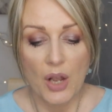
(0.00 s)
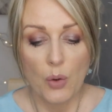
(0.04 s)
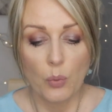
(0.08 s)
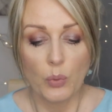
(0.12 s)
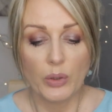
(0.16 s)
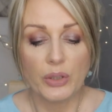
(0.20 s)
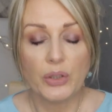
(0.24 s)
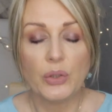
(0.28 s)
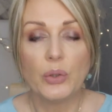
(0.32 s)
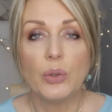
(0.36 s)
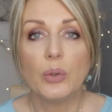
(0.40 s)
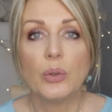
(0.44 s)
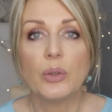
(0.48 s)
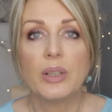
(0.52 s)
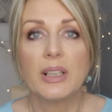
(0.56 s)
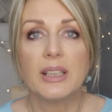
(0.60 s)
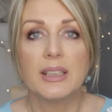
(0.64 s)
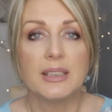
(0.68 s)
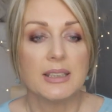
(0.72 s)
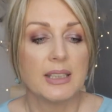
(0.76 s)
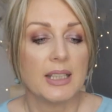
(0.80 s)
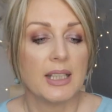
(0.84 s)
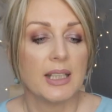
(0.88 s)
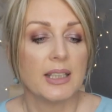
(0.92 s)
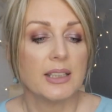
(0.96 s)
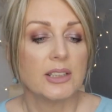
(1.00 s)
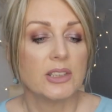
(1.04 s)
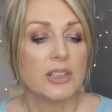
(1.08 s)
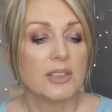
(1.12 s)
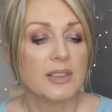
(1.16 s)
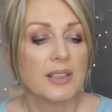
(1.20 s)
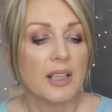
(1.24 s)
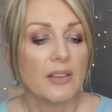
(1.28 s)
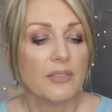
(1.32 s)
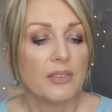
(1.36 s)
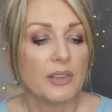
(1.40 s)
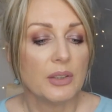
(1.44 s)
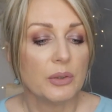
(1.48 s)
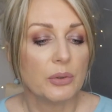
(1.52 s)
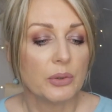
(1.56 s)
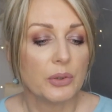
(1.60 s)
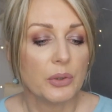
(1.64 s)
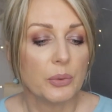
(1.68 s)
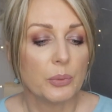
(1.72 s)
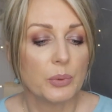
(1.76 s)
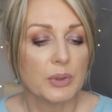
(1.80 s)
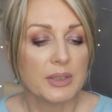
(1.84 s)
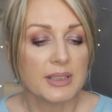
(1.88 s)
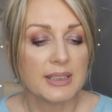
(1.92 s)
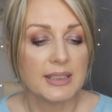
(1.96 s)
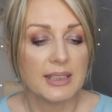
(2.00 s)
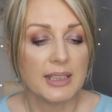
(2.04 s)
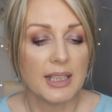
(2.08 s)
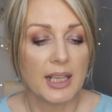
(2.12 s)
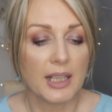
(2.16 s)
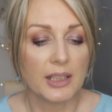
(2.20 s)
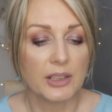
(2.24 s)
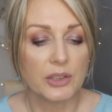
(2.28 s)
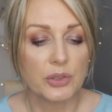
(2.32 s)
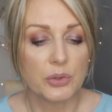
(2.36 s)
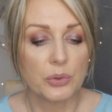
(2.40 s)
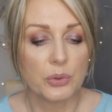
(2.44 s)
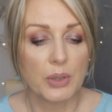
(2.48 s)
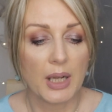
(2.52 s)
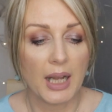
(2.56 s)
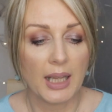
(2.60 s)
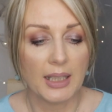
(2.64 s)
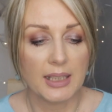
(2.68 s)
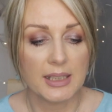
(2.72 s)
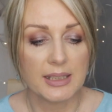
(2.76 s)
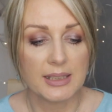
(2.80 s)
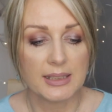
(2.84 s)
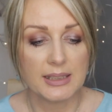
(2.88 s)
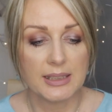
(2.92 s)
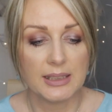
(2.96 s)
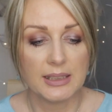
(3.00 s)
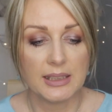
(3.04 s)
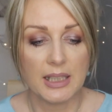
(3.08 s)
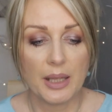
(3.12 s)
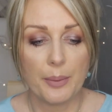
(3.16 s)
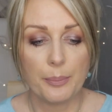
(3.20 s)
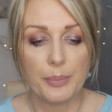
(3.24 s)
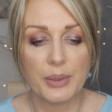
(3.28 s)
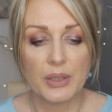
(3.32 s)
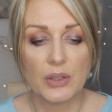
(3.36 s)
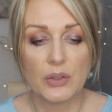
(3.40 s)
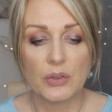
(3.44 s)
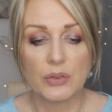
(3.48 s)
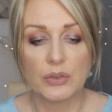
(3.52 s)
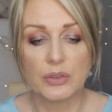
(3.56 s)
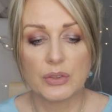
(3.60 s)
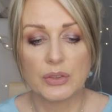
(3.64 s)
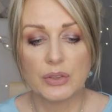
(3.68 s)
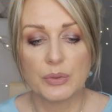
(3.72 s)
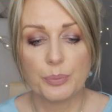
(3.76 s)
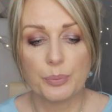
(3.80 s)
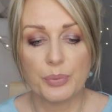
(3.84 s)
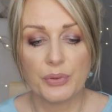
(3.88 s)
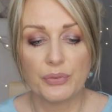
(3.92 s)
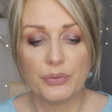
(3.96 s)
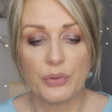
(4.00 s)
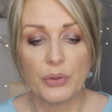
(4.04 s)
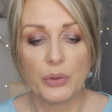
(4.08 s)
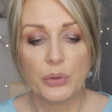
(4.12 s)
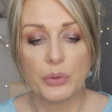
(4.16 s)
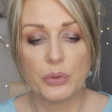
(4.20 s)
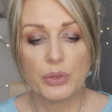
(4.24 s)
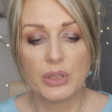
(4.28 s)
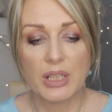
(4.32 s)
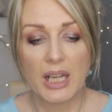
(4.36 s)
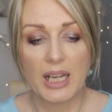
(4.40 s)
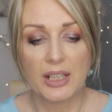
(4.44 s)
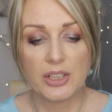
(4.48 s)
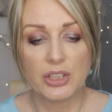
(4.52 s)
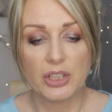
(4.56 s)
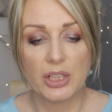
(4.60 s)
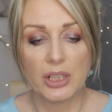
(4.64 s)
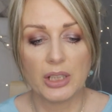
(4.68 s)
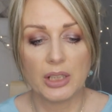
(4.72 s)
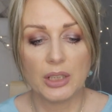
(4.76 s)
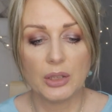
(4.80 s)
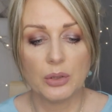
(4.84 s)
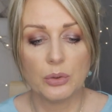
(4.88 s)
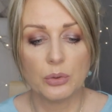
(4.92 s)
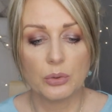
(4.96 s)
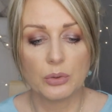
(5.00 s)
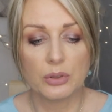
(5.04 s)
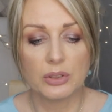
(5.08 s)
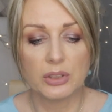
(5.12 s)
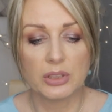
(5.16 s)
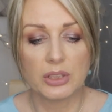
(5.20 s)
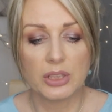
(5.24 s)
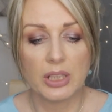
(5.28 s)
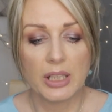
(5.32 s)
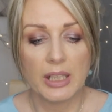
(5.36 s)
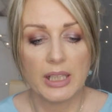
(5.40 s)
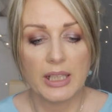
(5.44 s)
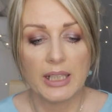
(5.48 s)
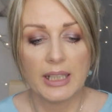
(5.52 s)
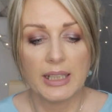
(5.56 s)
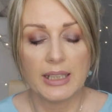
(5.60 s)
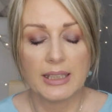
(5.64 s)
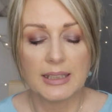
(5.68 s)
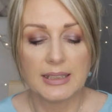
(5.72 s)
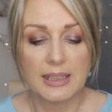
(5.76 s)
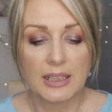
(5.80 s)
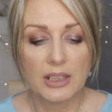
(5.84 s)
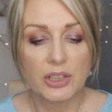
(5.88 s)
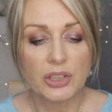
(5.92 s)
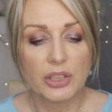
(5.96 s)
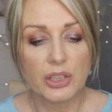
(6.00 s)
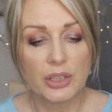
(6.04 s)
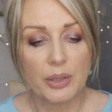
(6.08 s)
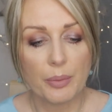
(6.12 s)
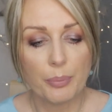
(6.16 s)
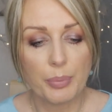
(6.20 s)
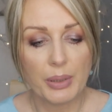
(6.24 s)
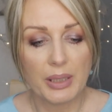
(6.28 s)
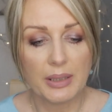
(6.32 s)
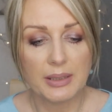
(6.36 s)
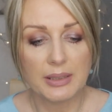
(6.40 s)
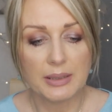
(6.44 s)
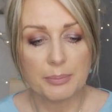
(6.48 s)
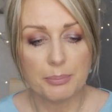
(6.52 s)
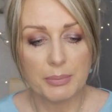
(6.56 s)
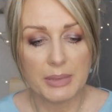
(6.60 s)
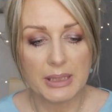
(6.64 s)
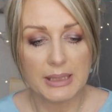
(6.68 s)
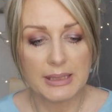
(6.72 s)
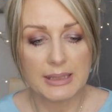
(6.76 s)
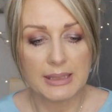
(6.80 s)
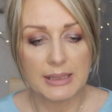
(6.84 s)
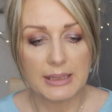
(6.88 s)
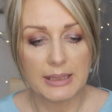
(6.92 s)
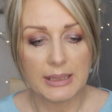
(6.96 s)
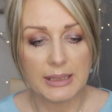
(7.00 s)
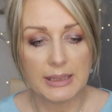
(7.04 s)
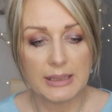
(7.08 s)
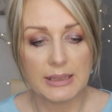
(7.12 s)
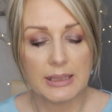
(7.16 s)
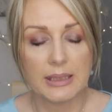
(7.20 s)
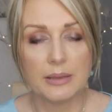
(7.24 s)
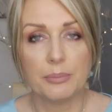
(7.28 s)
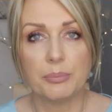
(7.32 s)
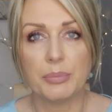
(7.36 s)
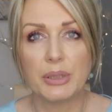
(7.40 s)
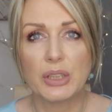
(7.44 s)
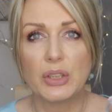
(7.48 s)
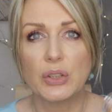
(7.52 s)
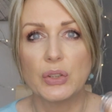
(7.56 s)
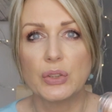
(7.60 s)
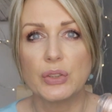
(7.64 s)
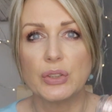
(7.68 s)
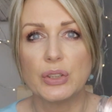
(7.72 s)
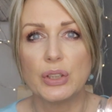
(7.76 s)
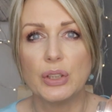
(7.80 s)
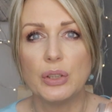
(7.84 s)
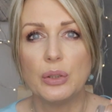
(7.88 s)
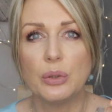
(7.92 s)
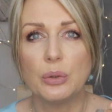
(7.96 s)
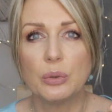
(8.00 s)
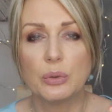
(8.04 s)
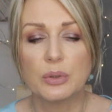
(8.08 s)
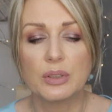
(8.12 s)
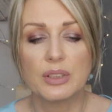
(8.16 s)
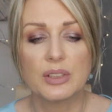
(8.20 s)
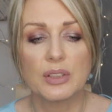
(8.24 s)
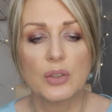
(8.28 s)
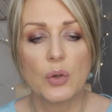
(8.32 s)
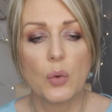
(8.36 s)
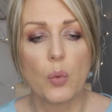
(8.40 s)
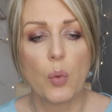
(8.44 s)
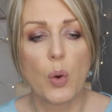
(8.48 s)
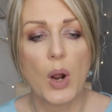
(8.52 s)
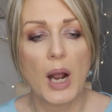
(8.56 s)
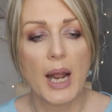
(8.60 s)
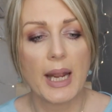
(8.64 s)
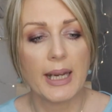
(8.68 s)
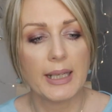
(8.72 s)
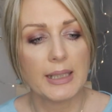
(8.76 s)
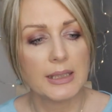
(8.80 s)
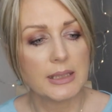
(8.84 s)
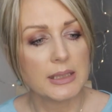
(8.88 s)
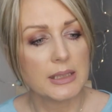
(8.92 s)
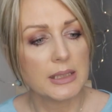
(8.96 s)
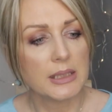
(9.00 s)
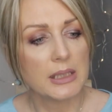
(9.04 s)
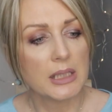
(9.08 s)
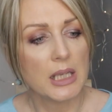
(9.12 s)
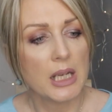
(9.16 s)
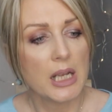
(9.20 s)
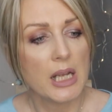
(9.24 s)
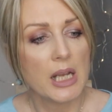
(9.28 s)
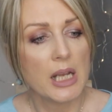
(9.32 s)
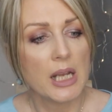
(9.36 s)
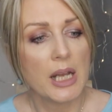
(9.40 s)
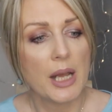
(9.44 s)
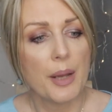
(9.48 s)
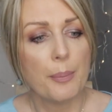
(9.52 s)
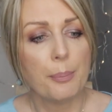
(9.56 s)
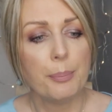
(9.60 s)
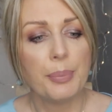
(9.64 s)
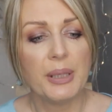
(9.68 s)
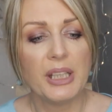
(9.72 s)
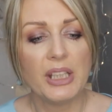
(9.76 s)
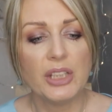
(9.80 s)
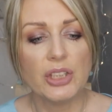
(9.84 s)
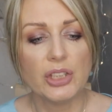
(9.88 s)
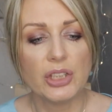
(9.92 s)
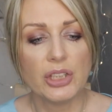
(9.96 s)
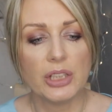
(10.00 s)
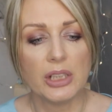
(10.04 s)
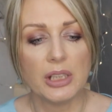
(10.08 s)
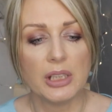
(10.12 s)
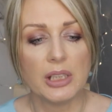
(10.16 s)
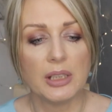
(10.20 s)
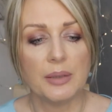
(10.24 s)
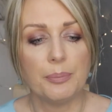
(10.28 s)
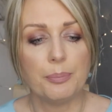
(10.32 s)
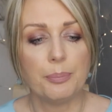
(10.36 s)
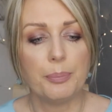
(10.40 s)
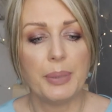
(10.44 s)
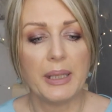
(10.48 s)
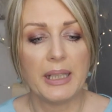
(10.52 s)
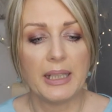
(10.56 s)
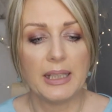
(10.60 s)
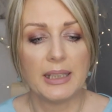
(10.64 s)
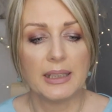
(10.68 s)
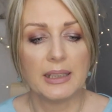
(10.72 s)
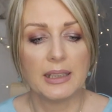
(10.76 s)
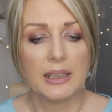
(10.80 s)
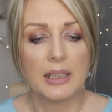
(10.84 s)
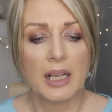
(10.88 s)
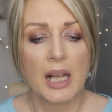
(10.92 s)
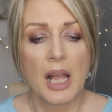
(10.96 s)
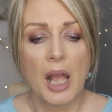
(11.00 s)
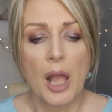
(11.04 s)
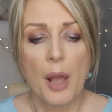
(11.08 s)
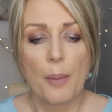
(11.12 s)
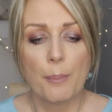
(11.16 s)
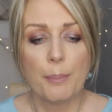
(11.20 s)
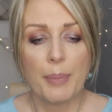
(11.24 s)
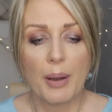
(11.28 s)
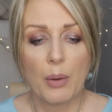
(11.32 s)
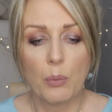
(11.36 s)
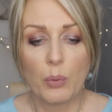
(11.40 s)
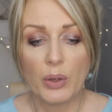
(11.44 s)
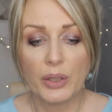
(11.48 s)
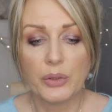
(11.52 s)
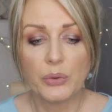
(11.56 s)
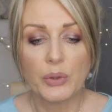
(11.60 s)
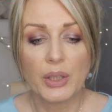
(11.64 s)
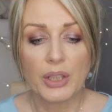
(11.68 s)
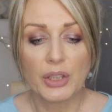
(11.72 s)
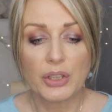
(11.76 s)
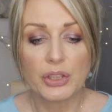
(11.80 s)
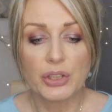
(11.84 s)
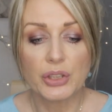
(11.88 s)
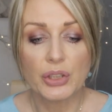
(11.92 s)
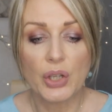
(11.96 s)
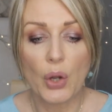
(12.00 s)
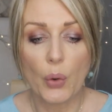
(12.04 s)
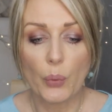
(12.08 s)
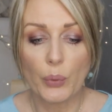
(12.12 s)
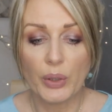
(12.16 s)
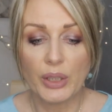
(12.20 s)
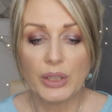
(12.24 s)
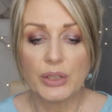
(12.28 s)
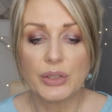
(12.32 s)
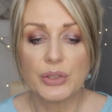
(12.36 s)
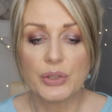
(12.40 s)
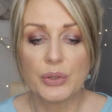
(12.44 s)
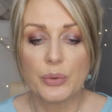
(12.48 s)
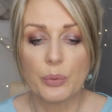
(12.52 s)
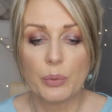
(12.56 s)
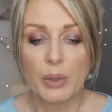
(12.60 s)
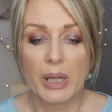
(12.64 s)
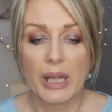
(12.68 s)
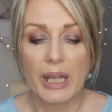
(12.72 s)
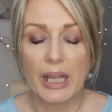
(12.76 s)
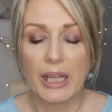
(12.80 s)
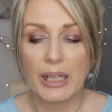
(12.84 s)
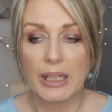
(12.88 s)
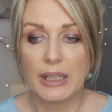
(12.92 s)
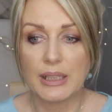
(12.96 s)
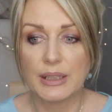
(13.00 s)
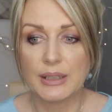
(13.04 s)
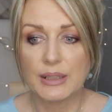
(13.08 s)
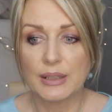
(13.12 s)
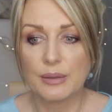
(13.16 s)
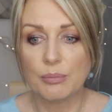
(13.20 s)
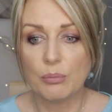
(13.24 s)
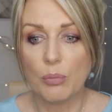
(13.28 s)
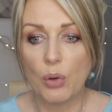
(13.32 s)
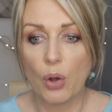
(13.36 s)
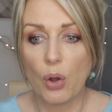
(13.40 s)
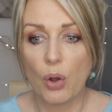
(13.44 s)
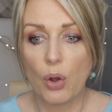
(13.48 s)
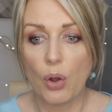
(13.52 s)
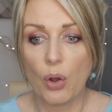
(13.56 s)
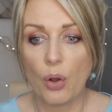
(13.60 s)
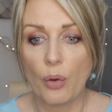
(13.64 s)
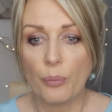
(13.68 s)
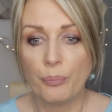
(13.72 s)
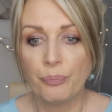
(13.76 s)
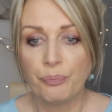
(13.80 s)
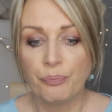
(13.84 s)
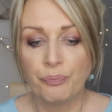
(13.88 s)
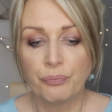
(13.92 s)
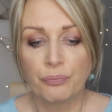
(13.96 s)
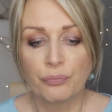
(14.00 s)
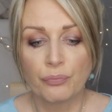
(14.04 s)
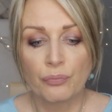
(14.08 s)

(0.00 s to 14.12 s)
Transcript: When you look at it, just have a look, you will see like two colors in there, because before you touch it, it looked, it's actually a bit misleading because it looks quite peachy pink, but when you actually go into it, it's more